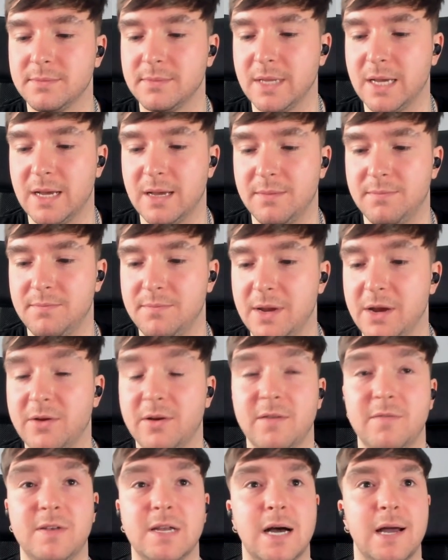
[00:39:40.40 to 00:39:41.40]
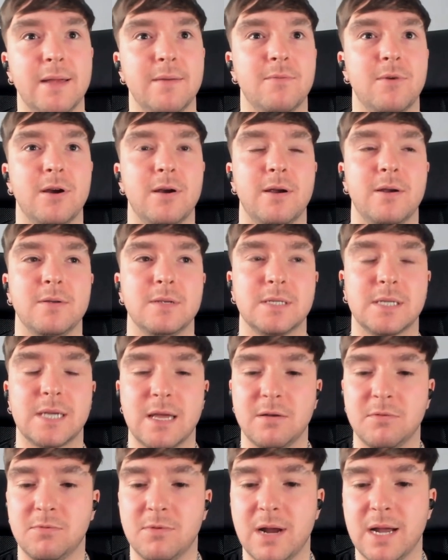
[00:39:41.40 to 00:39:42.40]
um, period of time where I was
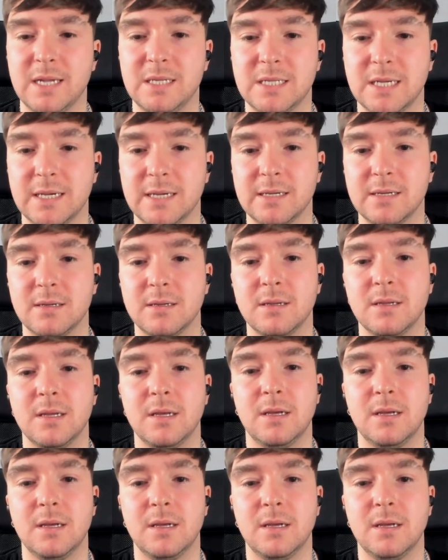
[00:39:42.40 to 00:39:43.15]
kind of writing